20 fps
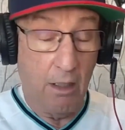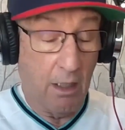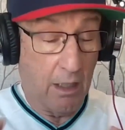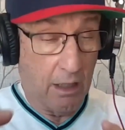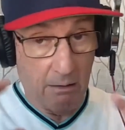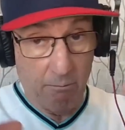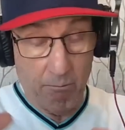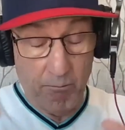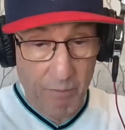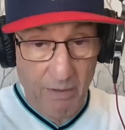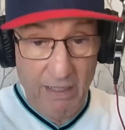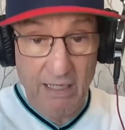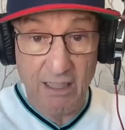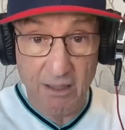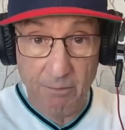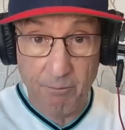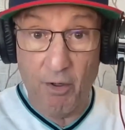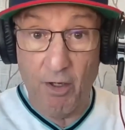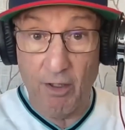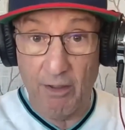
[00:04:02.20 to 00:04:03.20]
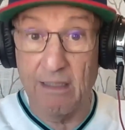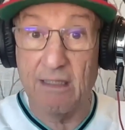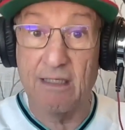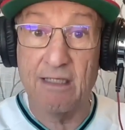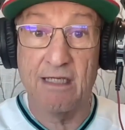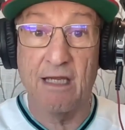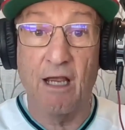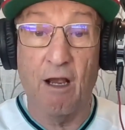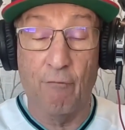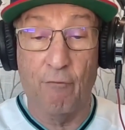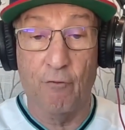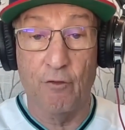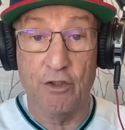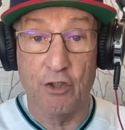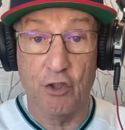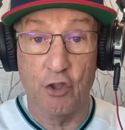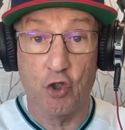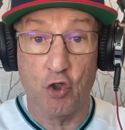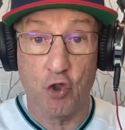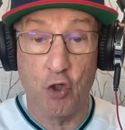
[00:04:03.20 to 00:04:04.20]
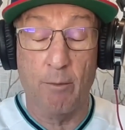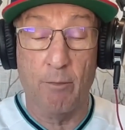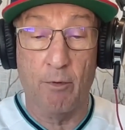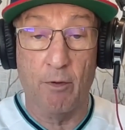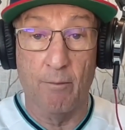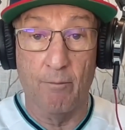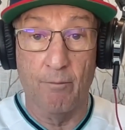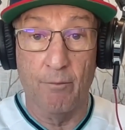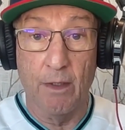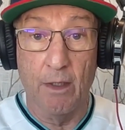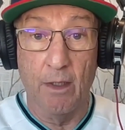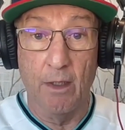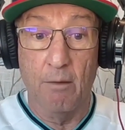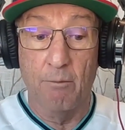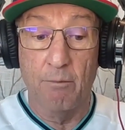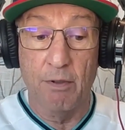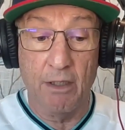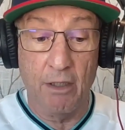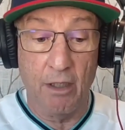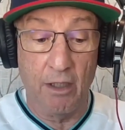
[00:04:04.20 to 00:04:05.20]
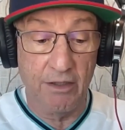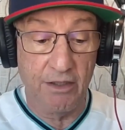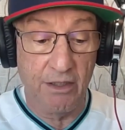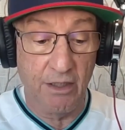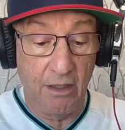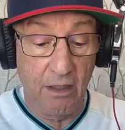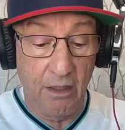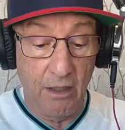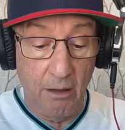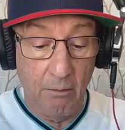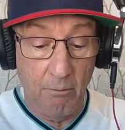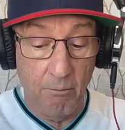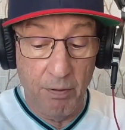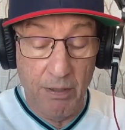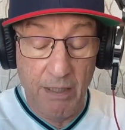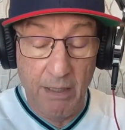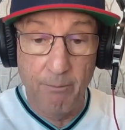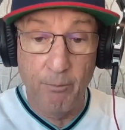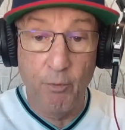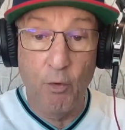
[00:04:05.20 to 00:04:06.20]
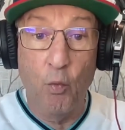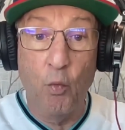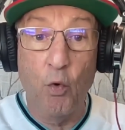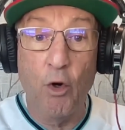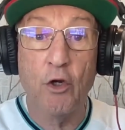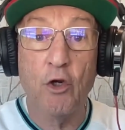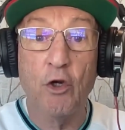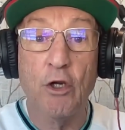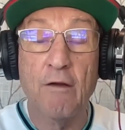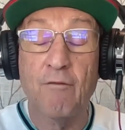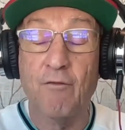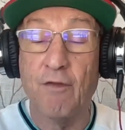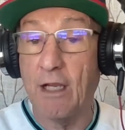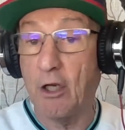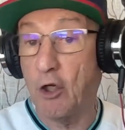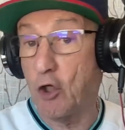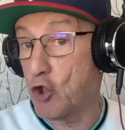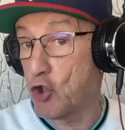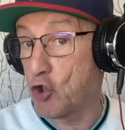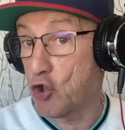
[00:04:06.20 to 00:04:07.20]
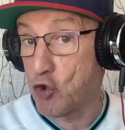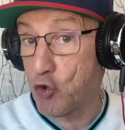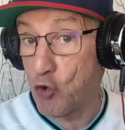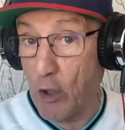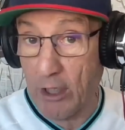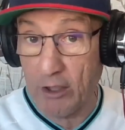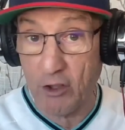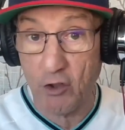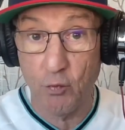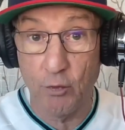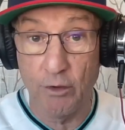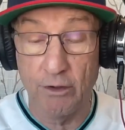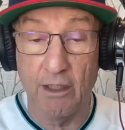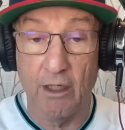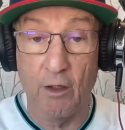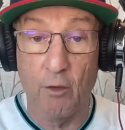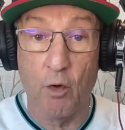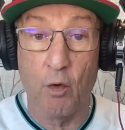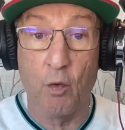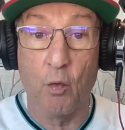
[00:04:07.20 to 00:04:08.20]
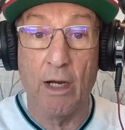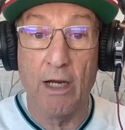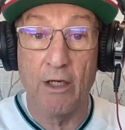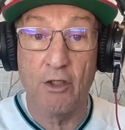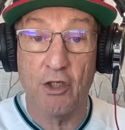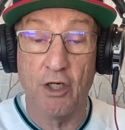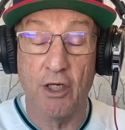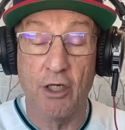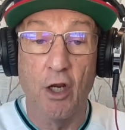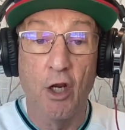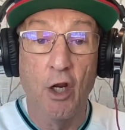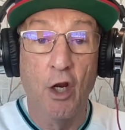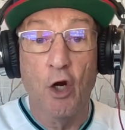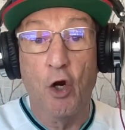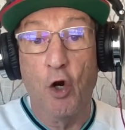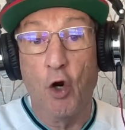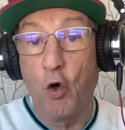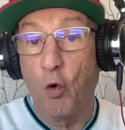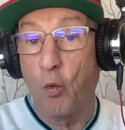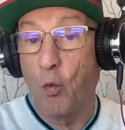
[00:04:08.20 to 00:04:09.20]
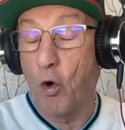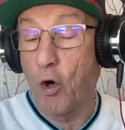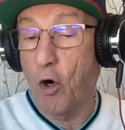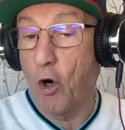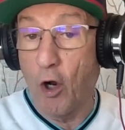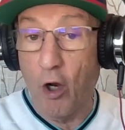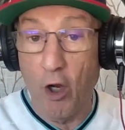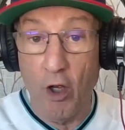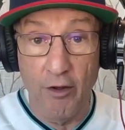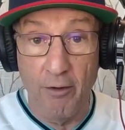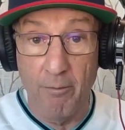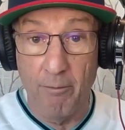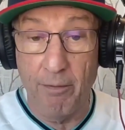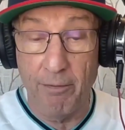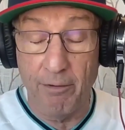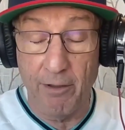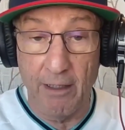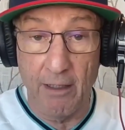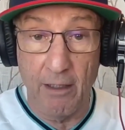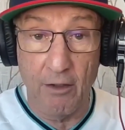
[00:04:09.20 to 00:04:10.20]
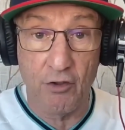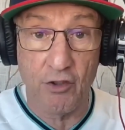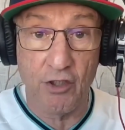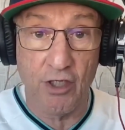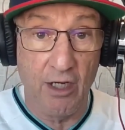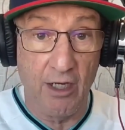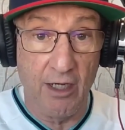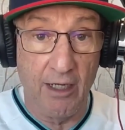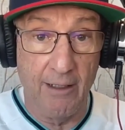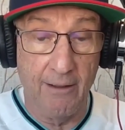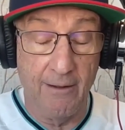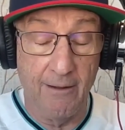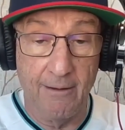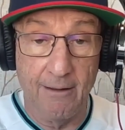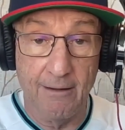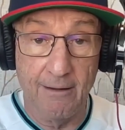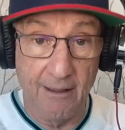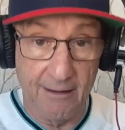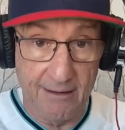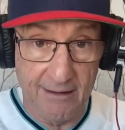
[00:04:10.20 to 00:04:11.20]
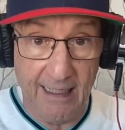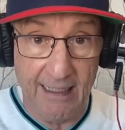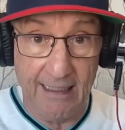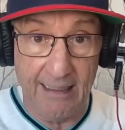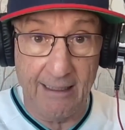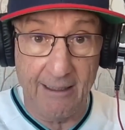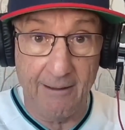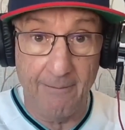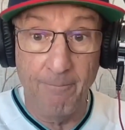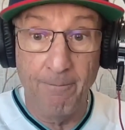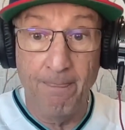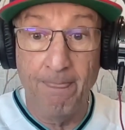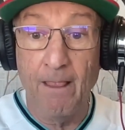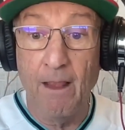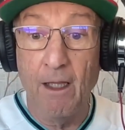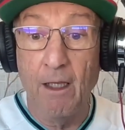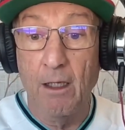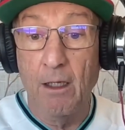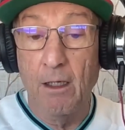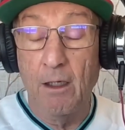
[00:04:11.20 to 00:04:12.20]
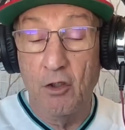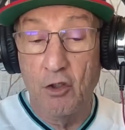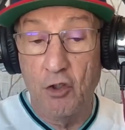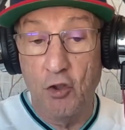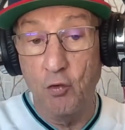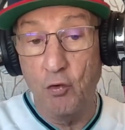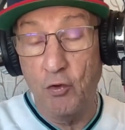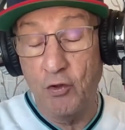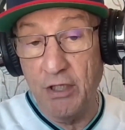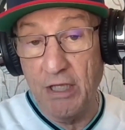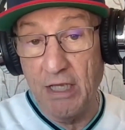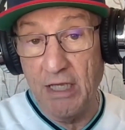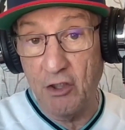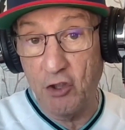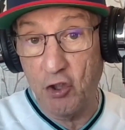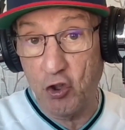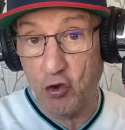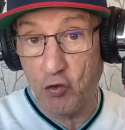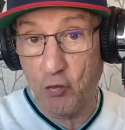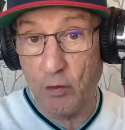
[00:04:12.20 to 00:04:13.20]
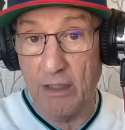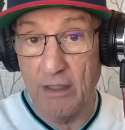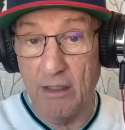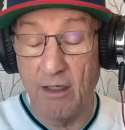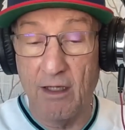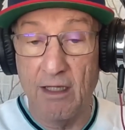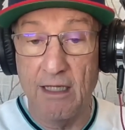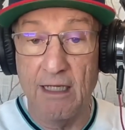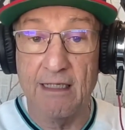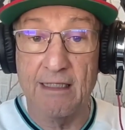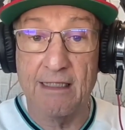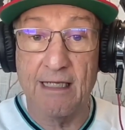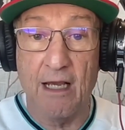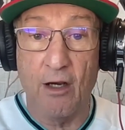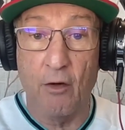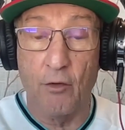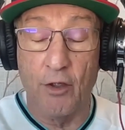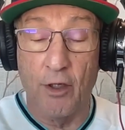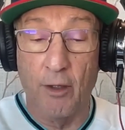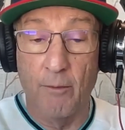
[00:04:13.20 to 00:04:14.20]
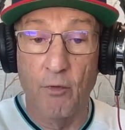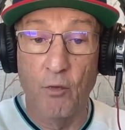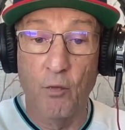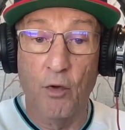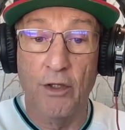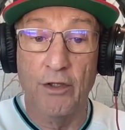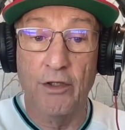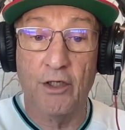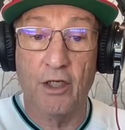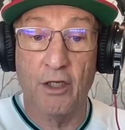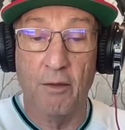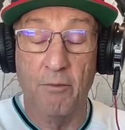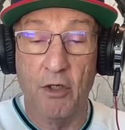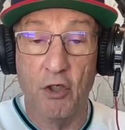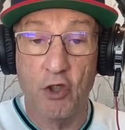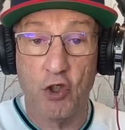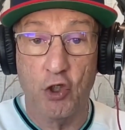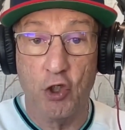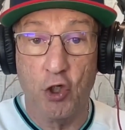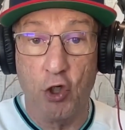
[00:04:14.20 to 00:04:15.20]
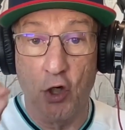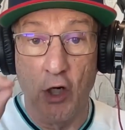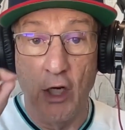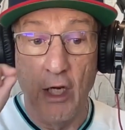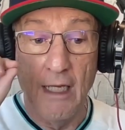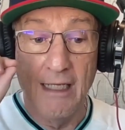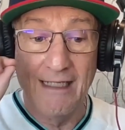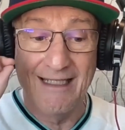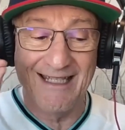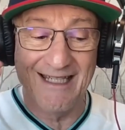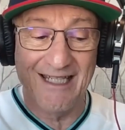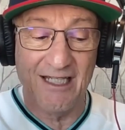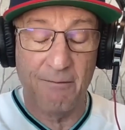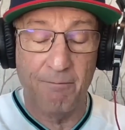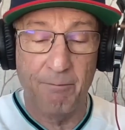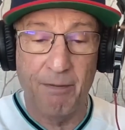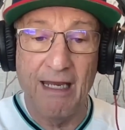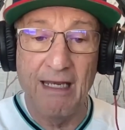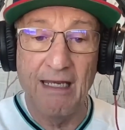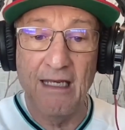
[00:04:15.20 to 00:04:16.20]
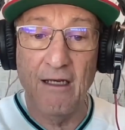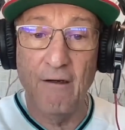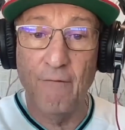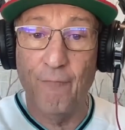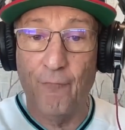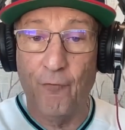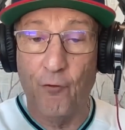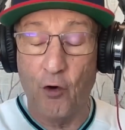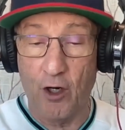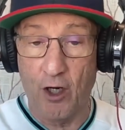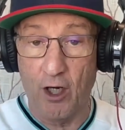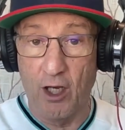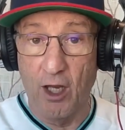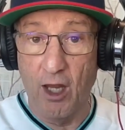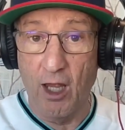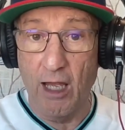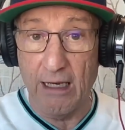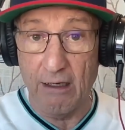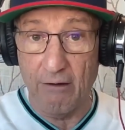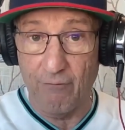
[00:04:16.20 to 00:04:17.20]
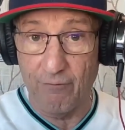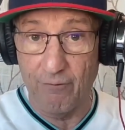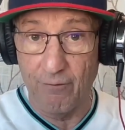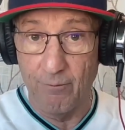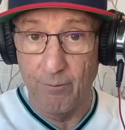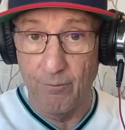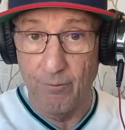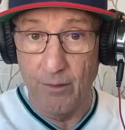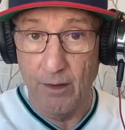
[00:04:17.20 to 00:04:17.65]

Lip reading: The baseball itself was in trouble because people wondered if they could trust what they were watching, or were all the players on the take. 2 things straightened things out. Number 1, the commissioner suspended for life